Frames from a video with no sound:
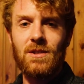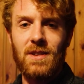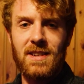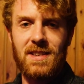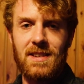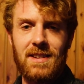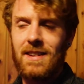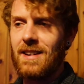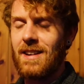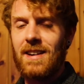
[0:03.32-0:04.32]
So there's
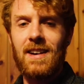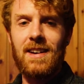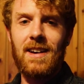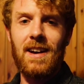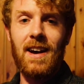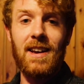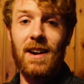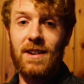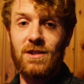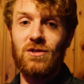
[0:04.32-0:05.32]
a
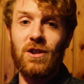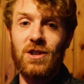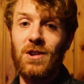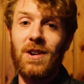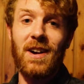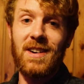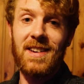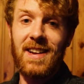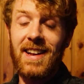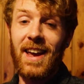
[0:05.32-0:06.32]
lot of construction going on
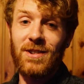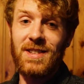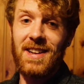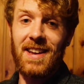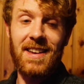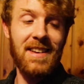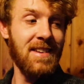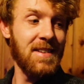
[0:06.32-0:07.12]
in the house today.